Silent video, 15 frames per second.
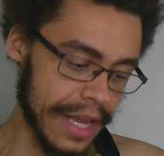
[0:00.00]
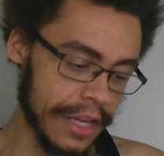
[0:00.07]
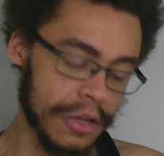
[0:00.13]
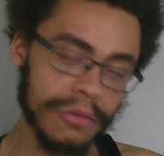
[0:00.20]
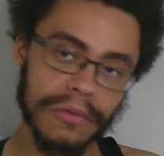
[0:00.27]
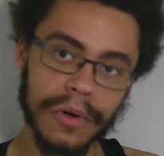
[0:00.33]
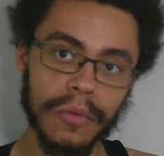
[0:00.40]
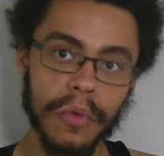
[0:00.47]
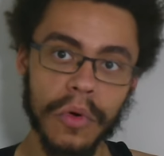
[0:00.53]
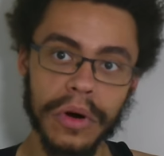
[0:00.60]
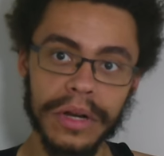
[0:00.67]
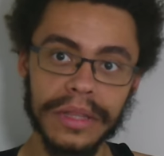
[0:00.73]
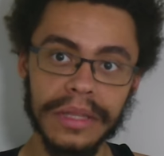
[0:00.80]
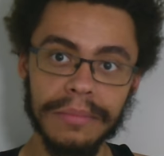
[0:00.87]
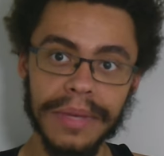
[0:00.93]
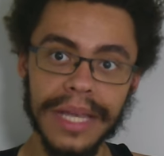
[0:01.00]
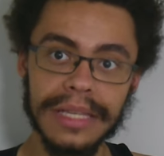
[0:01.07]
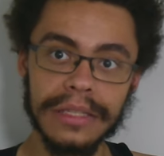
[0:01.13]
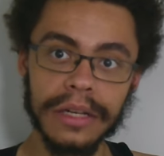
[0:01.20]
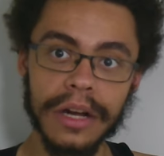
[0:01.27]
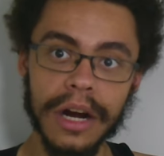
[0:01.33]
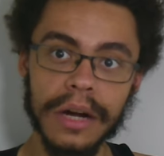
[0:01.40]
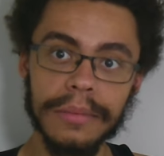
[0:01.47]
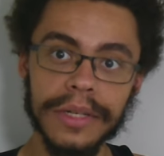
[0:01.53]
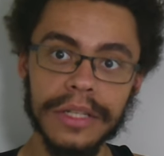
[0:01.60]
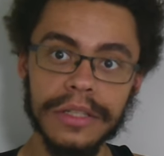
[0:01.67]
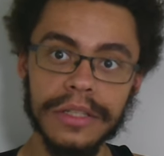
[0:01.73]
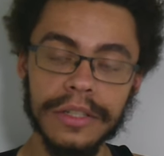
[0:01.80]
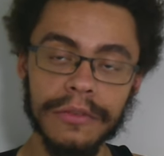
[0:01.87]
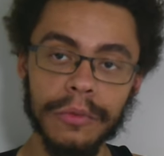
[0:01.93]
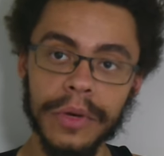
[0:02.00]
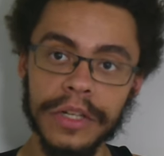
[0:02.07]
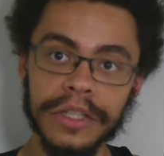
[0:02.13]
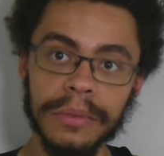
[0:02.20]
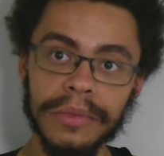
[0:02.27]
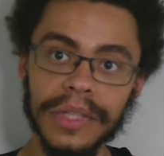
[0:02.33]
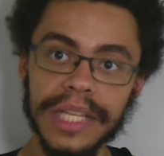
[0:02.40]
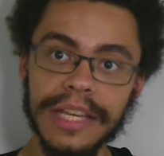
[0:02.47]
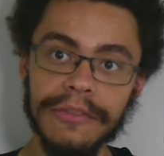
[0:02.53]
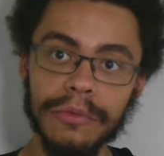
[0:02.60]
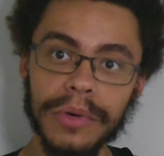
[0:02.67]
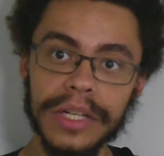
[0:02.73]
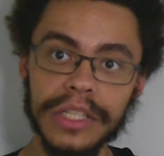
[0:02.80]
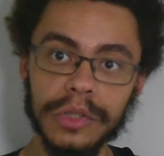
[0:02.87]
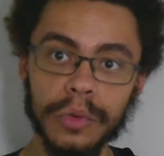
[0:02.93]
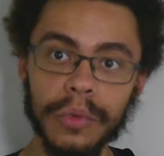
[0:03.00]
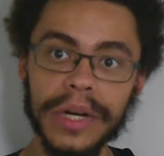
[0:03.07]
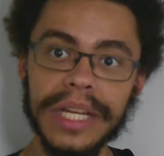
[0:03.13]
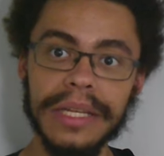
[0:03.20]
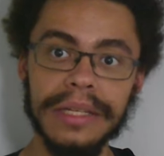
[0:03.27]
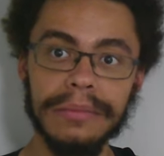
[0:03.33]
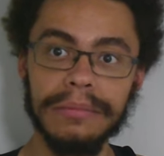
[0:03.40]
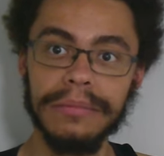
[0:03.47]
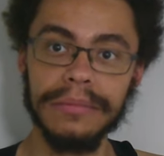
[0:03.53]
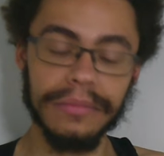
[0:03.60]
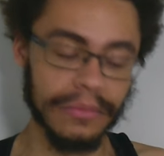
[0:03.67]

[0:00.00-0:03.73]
And you reward the piece of garbage, if we're to believe what 20,